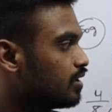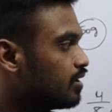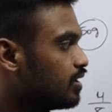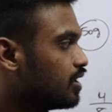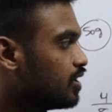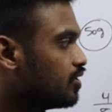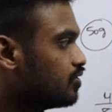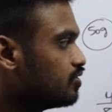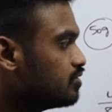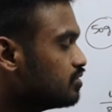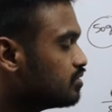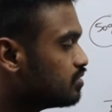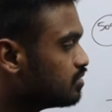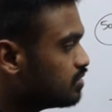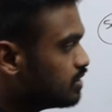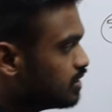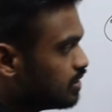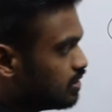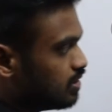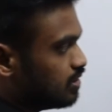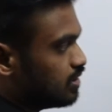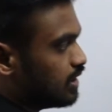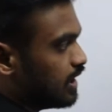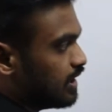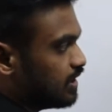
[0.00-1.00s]
Now
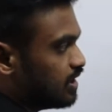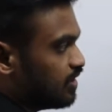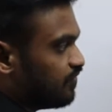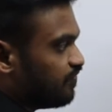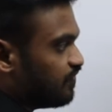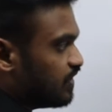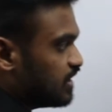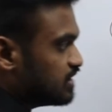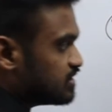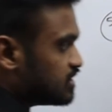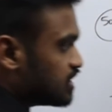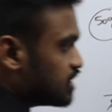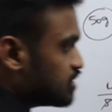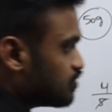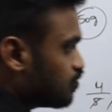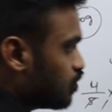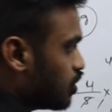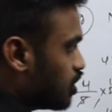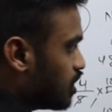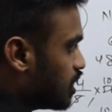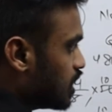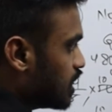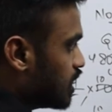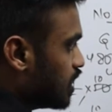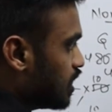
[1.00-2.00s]
the difference is
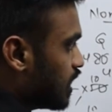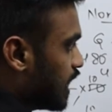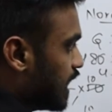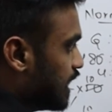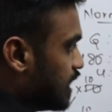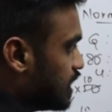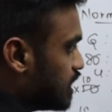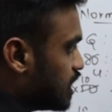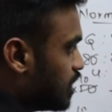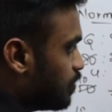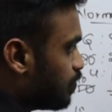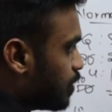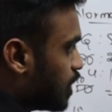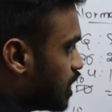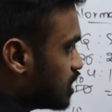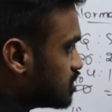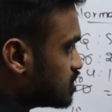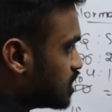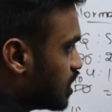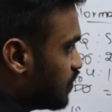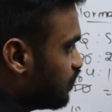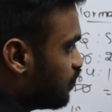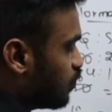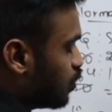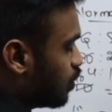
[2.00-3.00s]
only 19
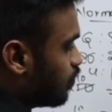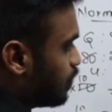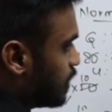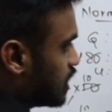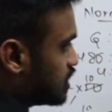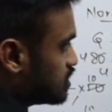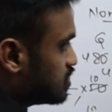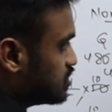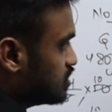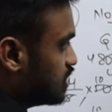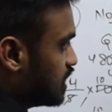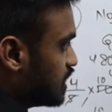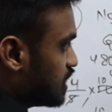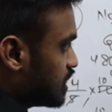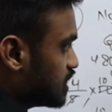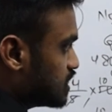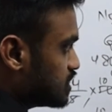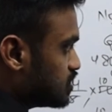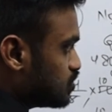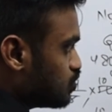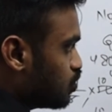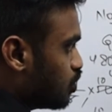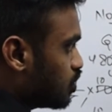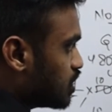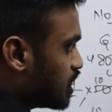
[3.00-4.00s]
parts and 4 parts. That
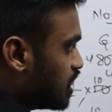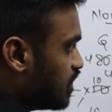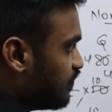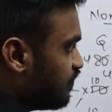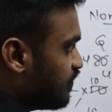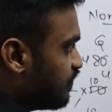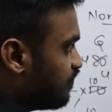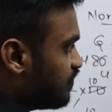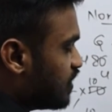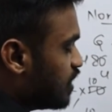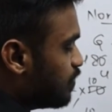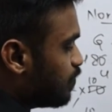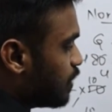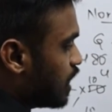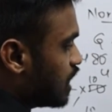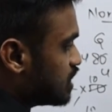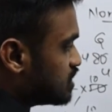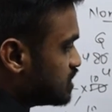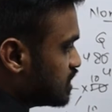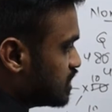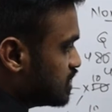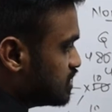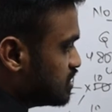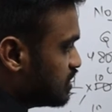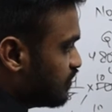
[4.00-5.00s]
is totally 15
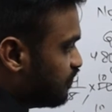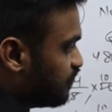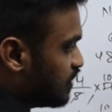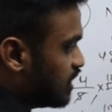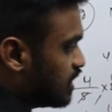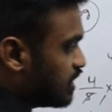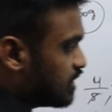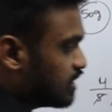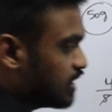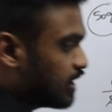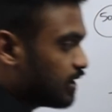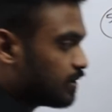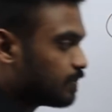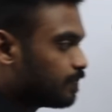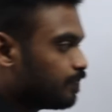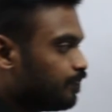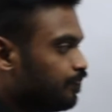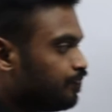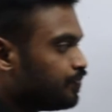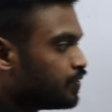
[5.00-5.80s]
parts is different here.